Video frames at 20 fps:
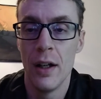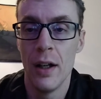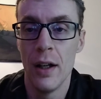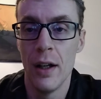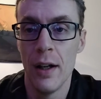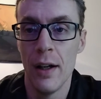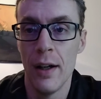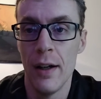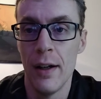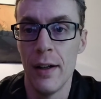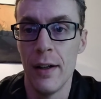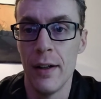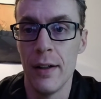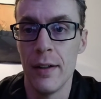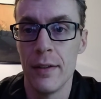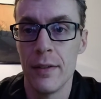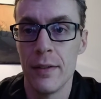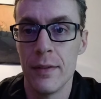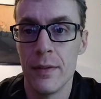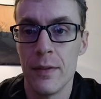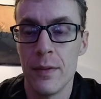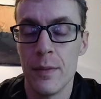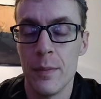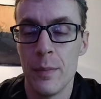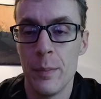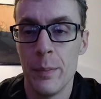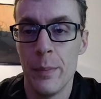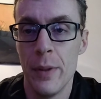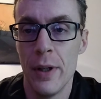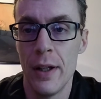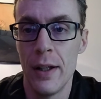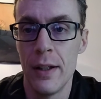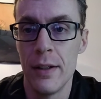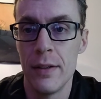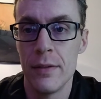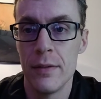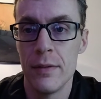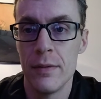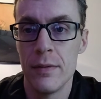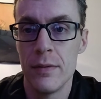Uh,
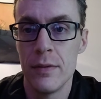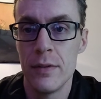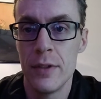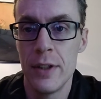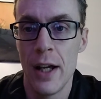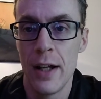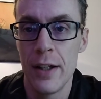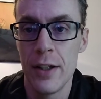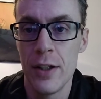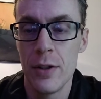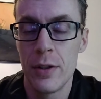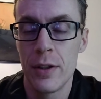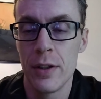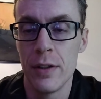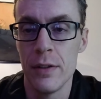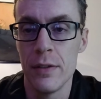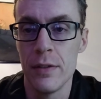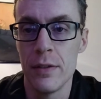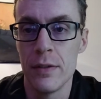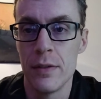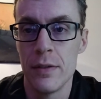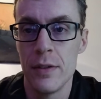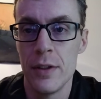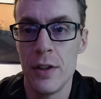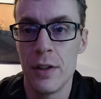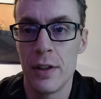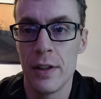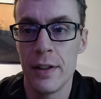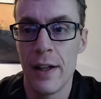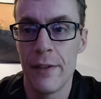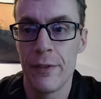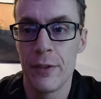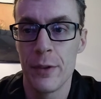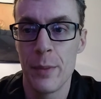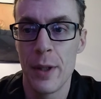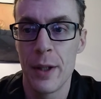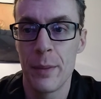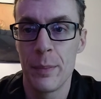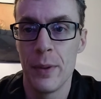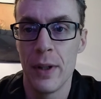but yeah, you can definitely
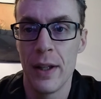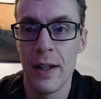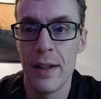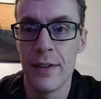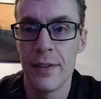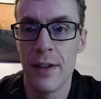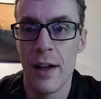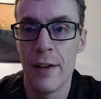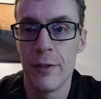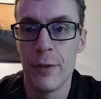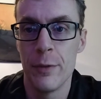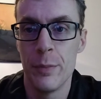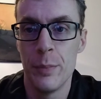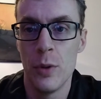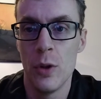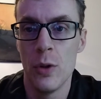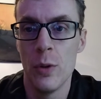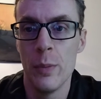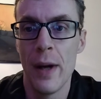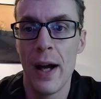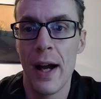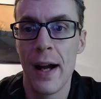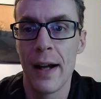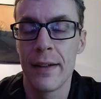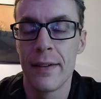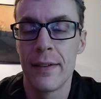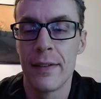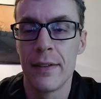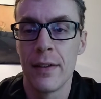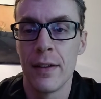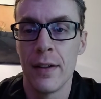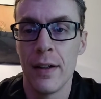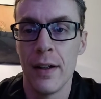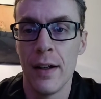make plays off of pullbacks,